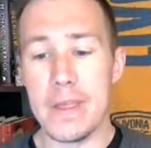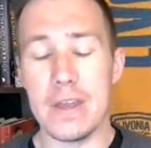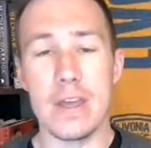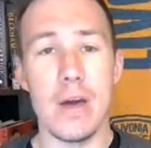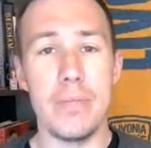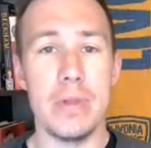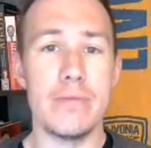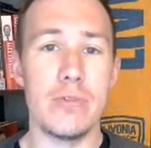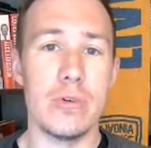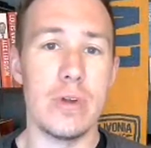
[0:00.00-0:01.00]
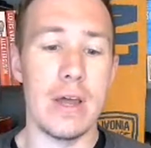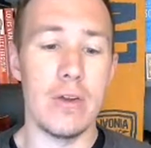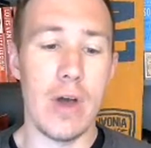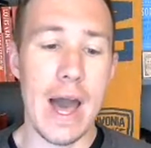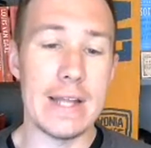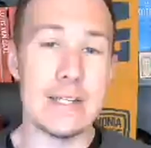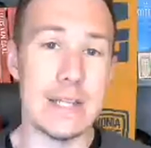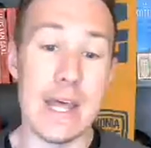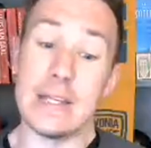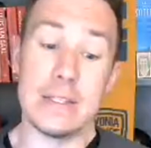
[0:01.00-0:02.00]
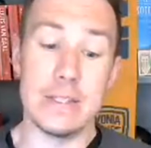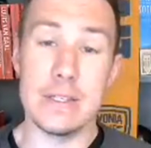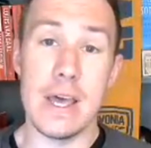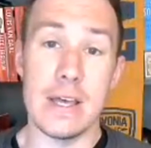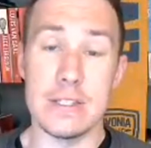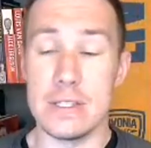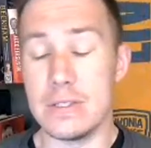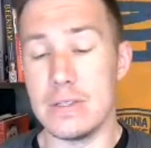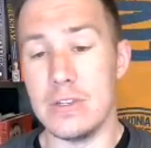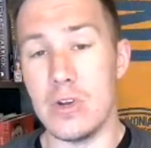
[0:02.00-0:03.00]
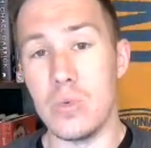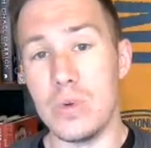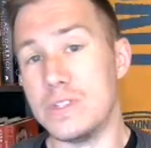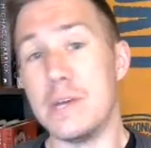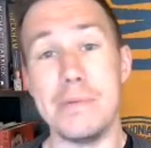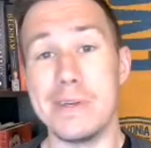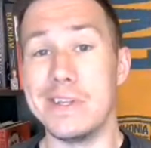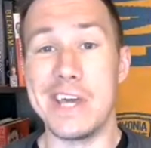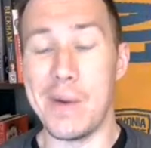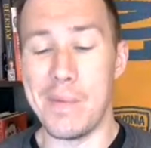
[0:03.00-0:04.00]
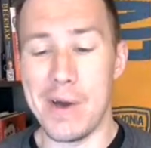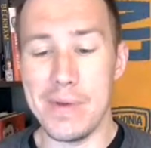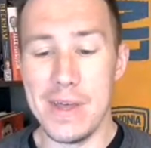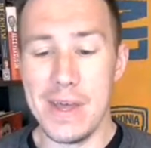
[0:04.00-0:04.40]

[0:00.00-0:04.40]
and a couple other odds and ends as will typically come up.